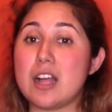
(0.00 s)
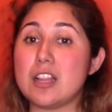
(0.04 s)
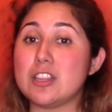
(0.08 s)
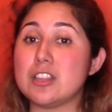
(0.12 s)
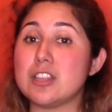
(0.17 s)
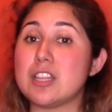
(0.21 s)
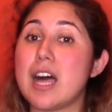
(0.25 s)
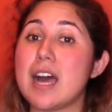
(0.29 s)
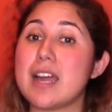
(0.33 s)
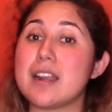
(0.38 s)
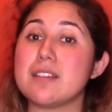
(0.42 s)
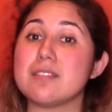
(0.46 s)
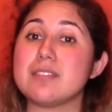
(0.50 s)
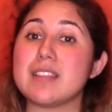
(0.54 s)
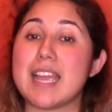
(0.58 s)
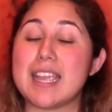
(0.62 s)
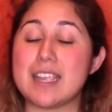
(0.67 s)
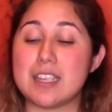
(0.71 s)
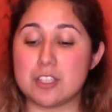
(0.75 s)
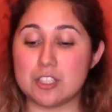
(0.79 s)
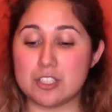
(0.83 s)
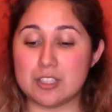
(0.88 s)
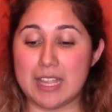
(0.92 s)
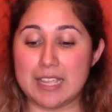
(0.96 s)
a lot of
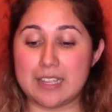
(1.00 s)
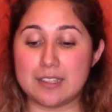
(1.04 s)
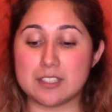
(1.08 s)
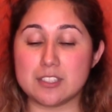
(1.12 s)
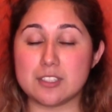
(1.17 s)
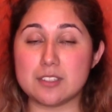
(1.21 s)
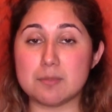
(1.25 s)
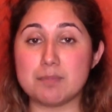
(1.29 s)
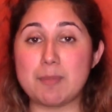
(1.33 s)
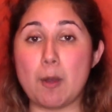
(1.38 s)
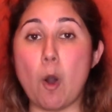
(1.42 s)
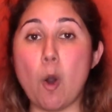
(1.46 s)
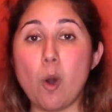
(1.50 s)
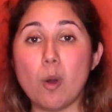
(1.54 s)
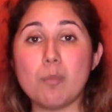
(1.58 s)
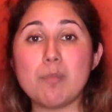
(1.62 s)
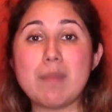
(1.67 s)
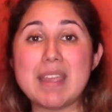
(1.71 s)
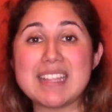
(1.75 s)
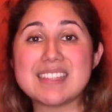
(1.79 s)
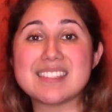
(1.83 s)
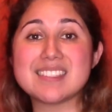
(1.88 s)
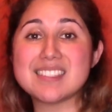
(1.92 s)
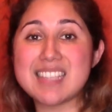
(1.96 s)
like
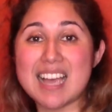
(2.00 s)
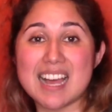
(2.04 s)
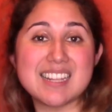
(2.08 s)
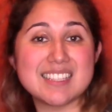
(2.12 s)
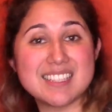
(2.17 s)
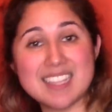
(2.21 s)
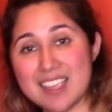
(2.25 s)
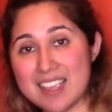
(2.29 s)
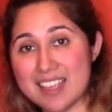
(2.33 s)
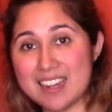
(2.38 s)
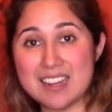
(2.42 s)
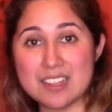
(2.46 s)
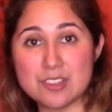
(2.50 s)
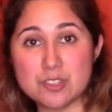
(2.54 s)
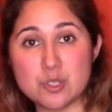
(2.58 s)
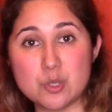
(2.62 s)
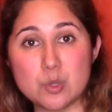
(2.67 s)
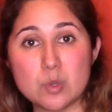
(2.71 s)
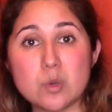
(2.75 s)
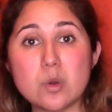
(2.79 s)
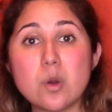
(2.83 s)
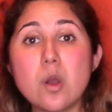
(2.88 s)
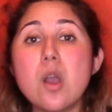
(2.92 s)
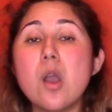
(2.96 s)
homemade salsa in it
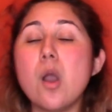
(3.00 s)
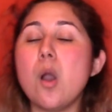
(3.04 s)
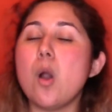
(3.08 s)
too.